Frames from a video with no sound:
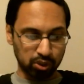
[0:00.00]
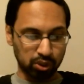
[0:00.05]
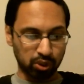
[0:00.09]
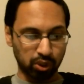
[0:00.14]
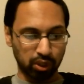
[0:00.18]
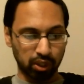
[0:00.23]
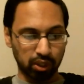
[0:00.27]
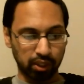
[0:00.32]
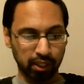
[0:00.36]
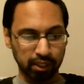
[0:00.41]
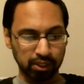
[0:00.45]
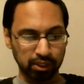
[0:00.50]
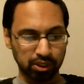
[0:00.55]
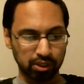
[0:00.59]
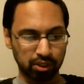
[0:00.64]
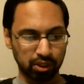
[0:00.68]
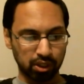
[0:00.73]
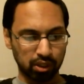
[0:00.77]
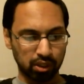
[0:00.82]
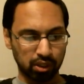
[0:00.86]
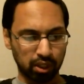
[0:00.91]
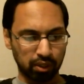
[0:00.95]
next
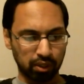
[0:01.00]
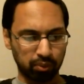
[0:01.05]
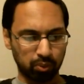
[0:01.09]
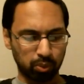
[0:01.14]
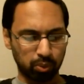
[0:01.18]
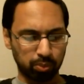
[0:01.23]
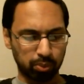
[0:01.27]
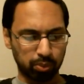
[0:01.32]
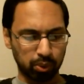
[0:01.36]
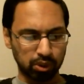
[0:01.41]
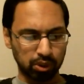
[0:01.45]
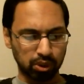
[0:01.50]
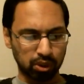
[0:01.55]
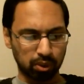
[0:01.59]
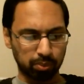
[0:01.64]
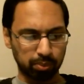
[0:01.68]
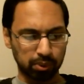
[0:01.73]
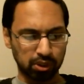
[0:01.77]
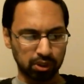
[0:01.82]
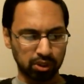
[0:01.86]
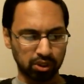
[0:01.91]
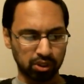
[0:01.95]
thing David brings
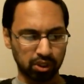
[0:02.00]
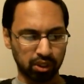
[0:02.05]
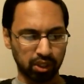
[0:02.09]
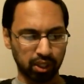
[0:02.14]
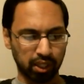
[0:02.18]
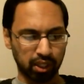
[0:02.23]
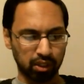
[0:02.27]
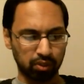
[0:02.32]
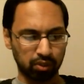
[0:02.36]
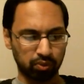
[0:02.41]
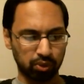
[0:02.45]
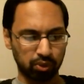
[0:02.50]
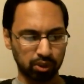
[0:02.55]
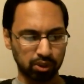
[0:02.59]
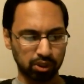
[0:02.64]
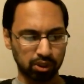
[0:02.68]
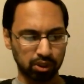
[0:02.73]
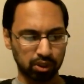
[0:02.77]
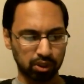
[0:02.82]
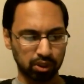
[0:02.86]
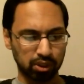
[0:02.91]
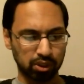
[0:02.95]
up is the Satanic
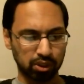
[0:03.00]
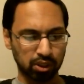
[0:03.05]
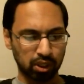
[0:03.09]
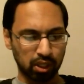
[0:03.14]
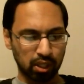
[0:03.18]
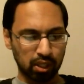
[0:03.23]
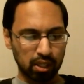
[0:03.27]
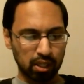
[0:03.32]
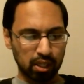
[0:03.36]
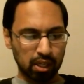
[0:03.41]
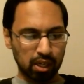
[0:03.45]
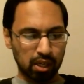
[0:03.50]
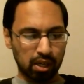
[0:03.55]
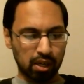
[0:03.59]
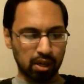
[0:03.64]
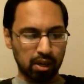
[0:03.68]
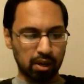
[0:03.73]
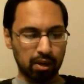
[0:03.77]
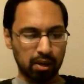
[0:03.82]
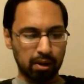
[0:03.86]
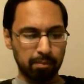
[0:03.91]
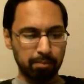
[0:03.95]
Verses.
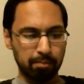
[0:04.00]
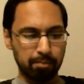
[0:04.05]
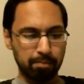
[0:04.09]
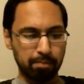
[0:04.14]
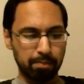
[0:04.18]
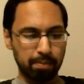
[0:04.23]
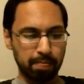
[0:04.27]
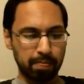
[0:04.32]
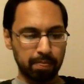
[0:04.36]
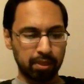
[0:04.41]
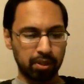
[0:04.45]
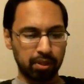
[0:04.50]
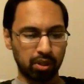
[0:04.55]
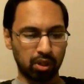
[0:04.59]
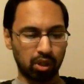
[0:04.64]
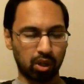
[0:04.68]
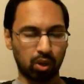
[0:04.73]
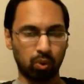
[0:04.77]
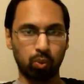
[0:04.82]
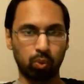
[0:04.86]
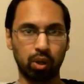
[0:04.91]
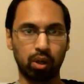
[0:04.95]

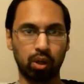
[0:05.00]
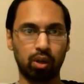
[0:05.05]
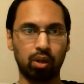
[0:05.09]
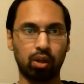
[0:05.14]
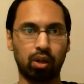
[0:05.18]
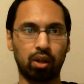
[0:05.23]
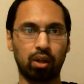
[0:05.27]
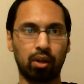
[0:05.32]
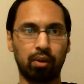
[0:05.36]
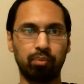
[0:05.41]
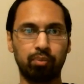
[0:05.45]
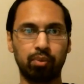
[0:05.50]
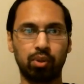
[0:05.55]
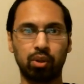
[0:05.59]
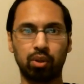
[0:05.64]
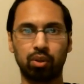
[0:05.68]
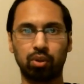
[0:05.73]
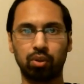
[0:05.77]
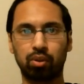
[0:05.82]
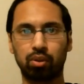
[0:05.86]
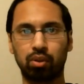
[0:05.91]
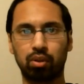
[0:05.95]
Where
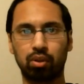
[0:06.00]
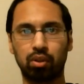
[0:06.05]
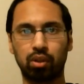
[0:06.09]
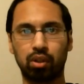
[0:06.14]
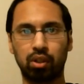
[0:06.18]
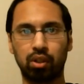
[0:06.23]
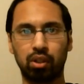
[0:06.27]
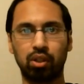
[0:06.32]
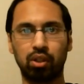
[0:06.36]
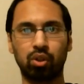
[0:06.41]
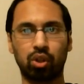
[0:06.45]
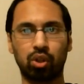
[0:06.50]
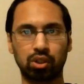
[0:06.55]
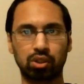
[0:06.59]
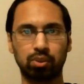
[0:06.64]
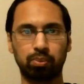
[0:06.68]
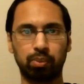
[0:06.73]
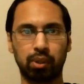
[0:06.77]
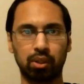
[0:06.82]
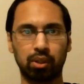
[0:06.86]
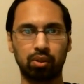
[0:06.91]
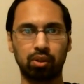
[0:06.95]
he talks
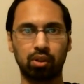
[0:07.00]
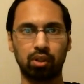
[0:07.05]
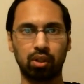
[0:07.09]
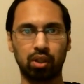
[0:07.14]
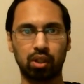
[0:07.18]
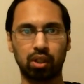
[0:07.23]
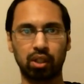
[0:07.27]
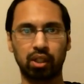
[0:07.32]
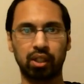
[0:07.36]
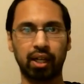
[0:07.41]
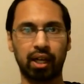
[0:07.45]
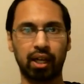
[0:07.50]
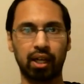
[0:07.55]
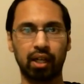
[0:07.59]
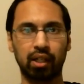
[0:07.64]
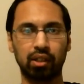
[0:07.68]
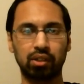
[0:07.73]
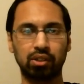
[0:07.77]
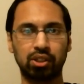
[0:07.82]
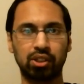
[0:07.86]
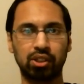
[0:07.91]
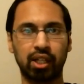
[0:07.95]
about
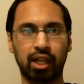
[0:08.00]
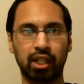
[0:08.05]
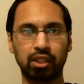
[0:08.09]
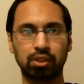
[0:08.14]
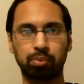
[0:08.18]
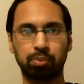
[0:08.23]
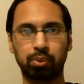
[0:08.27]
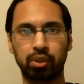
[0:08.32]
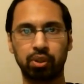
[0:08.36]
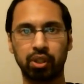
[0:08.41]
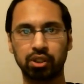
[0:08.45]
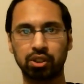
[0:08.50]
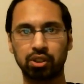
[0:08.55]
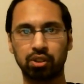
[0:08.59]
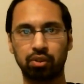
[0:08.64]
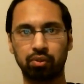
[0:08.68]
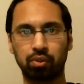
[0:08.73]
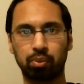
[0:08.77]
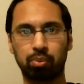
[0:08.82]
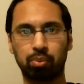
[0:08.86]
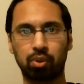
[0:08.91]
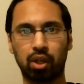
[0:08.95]
God's protection
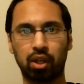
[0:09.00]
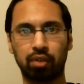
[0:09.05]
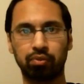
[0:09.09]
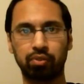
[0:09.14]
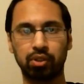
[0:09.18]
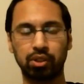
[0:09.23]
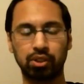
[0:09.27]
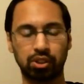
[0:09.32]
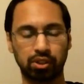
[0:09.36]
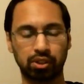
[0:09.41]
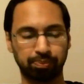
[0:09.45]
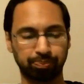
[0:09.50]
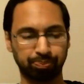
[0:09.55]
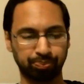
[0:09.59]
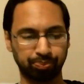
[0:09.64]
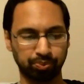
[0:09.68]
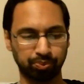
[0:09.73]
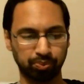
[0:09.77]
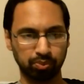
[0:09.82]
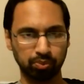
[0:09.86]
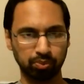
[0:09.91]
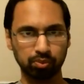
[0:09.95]
of the prophets,
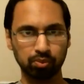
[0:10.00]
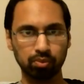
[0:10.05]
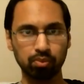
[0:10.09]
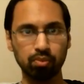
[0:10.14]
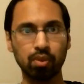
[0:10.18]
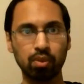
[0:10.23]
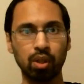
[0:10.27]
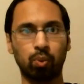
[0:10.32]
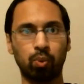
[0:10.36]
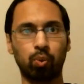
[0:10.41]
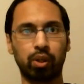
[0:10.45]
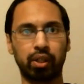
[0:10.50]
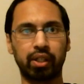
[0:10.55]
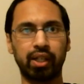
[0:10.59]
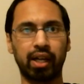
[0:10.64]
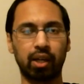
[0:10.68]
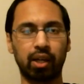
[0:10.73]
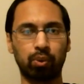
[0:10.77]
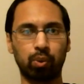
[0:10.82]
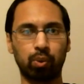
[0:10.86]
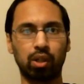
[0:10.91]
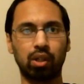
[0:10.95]
where
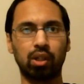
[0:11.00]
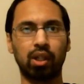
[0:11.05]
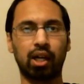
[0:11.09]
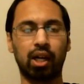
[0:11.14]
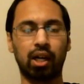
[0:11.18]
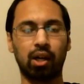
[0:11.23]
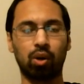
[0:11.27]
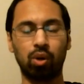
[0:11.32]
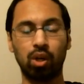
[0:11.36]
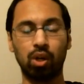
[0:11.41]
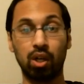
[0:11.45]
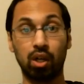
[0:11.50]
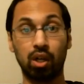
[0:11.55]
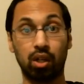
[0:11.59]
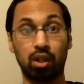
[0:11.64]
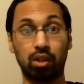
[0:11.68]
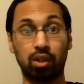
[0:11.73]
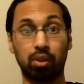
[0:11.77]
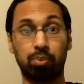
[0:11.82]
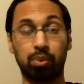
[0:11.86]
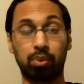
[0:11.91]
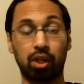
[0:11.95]
God would allow
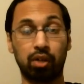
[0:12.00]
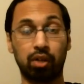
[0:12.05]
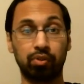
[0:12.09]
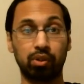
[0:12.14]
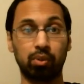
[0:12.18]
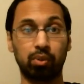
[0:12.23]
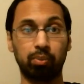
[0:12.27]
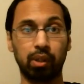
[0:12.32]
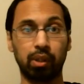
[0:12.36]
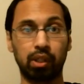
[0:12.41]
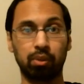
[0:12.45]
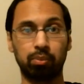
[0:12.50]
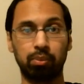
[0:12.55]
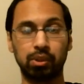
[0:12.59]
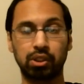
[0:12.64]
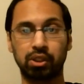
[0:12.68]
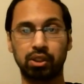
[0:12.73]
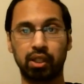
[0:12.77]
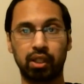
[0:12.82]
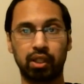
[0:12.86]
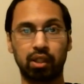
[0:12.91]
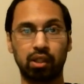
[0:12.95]
the prophet to make a
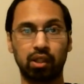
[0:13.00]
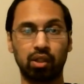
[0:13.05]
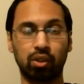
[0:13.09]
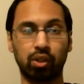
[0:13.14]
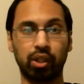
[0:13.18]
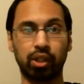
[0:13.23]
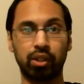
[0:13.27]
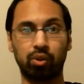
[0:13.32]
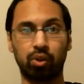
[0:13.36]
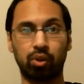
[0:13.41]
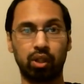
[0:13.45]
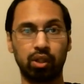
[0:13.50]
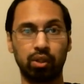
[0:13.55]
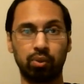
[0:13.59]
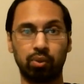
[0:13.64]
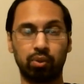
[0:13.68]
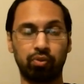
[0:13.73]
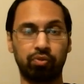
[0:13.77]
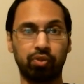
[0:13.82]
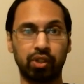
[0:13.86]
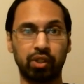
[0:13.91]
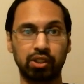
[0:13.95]
mistake, and then later on he
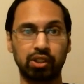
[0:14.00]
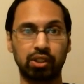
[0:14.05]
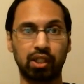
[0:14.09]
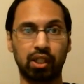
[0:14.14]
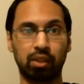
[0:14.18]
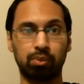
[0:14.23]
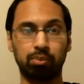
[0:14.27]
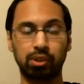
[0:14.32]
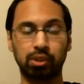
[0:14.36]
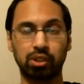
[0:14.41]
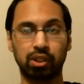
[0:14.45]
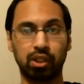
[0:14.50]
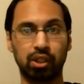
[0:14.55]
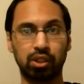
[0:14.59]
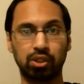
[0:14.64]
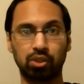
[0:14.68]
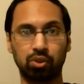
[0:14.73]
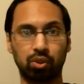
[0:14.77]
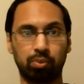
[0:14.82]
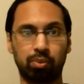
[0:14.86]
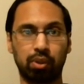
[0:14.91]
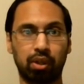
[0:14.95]
would fix that mistake,
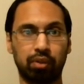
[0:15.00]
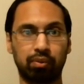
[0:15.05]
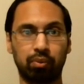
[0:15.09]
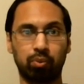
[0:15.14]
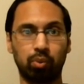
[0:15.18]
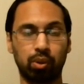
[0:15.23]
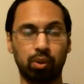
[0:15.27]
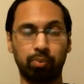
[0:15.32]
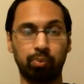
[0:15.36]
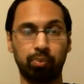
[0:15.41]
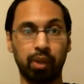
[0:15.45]
so the prophet wouldn't